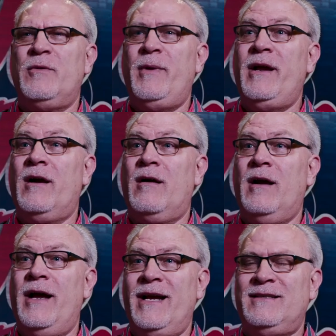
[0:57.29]
would be
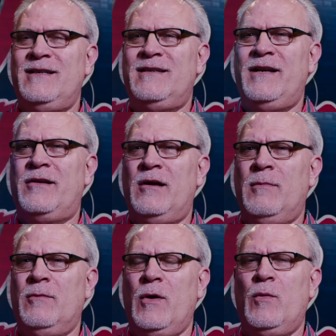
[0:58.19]
our SEC
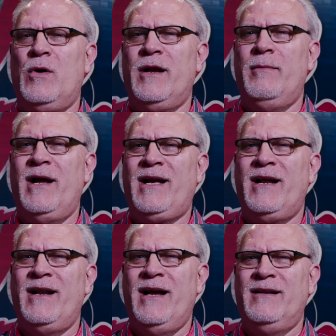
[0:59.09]
tournament. We won it back
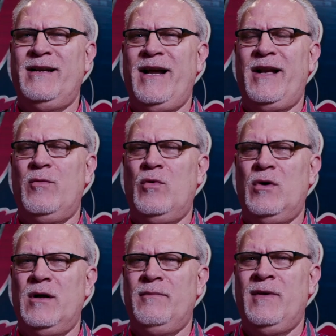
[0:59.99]
in
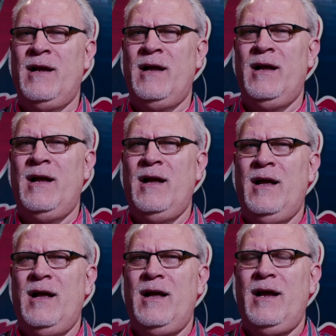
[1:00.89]
1981,
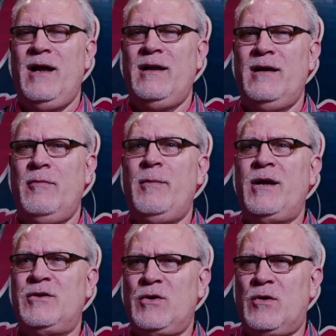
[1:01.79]
and we
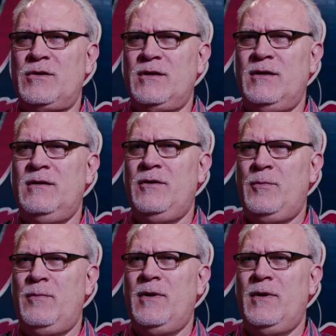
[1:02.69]
beat Georgia, who